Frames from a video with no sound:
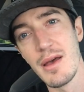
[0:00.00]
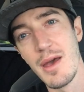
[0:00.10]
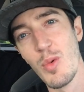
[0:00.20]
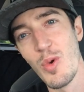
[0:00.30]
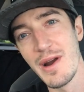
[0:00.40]

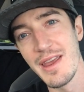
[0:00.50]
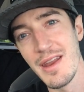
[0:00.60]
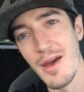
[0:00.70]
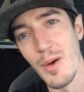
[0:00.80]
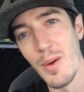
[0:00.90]
And what do you
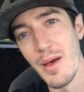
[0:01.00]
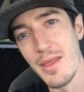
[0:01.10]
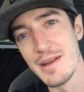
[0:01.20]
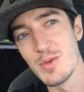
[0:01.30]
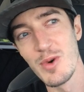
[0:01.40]
know?
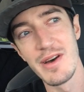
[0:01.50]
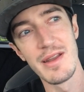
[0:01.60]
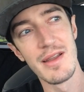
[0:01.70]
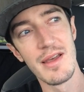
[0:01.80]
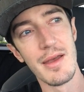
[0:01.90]
There's
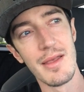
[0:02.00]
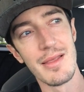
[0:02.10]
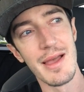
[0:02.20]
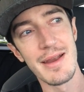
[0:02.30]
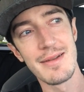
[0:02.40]
one,
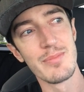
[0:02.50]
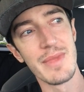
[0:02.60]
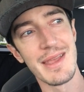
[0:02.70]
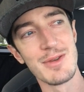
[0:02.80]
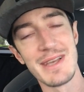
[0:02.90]
like,
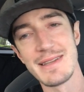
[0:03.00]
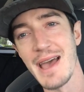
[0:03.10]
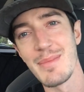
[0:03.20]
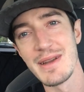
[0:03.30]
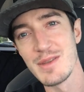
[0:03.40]
I think it was like
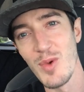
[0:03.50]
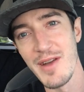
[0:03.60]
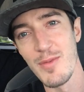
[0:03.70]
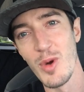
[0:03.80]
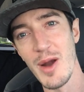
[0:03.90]
10 minutes
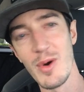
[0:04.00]
away from where I